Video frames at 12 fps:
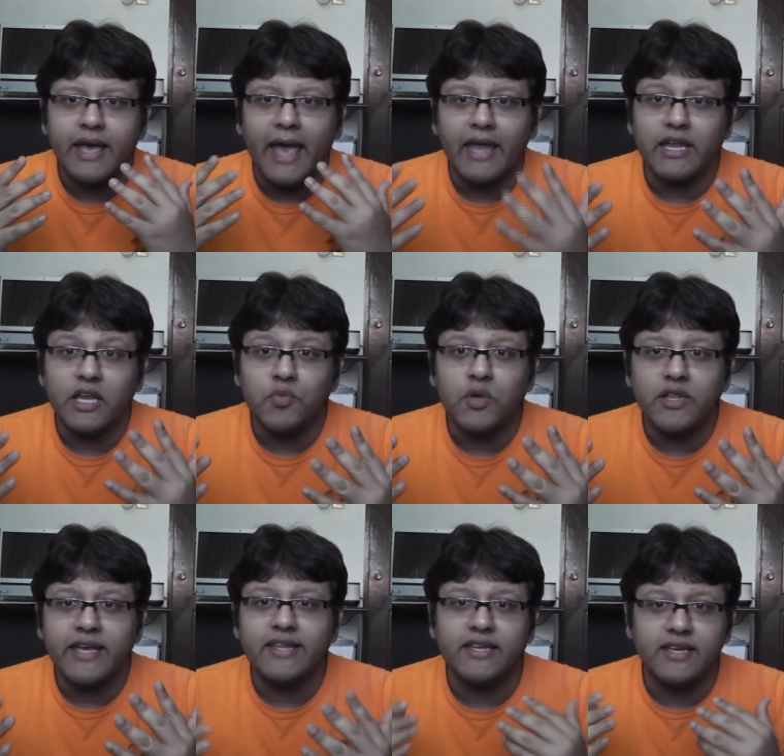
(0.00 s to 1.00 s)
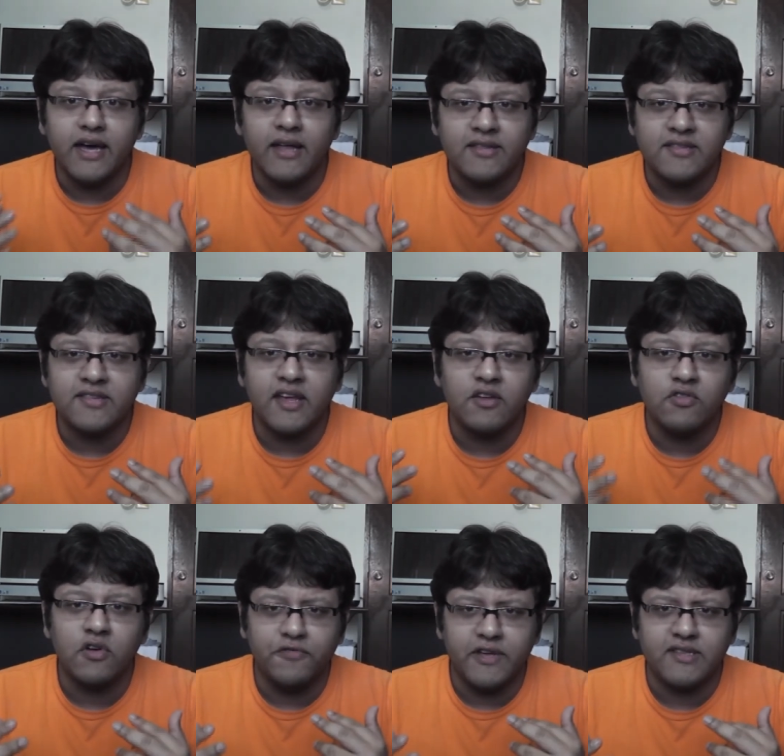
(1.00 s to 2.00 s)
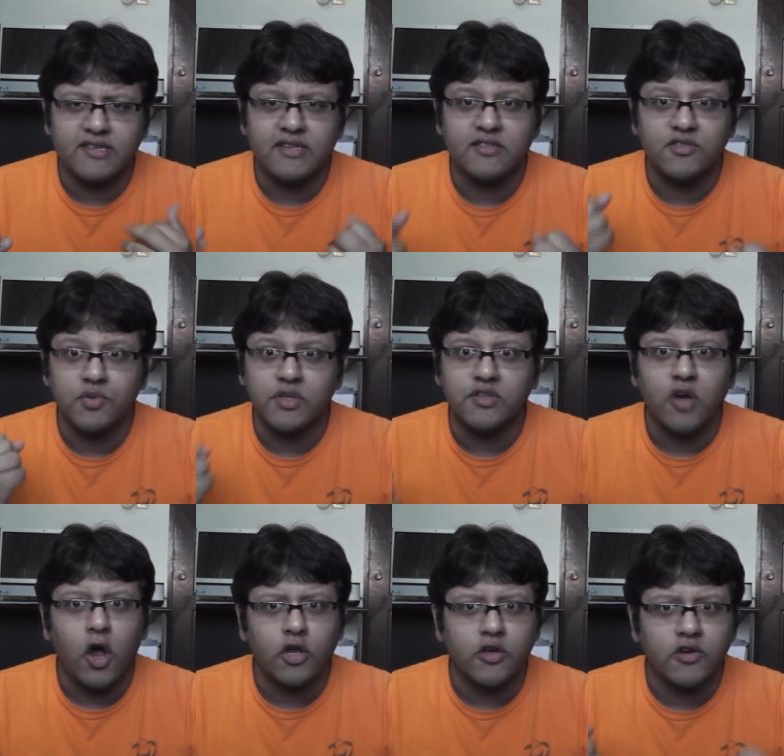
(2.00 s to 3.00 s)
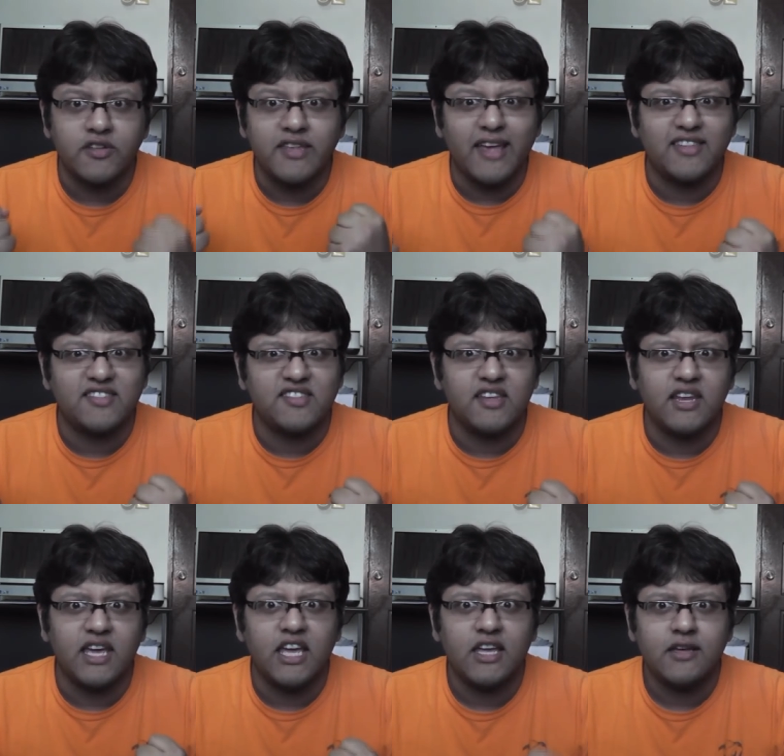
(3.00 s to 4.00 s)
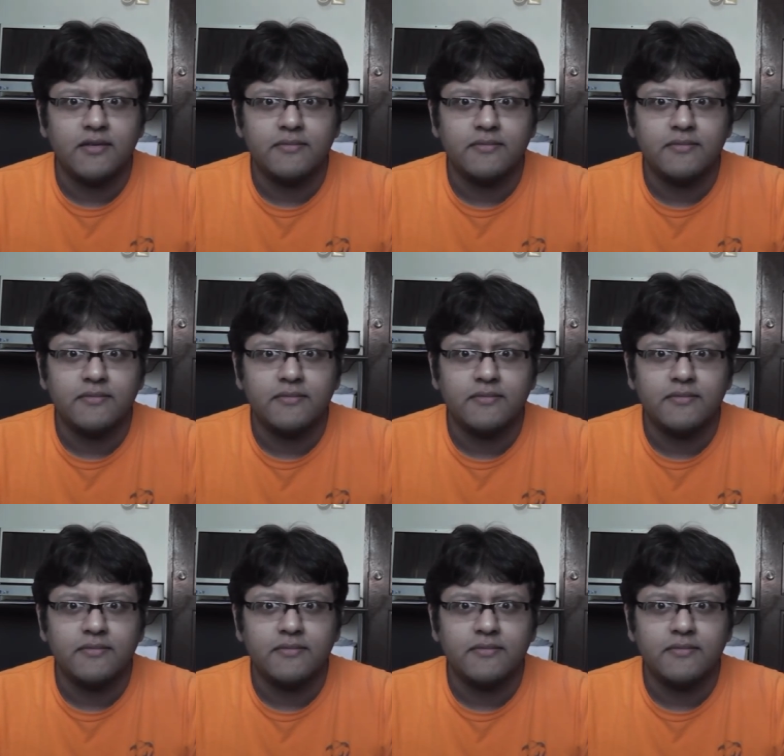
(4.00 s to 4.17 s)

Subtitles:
And it will lead Guts and Griffith to a darker destiny.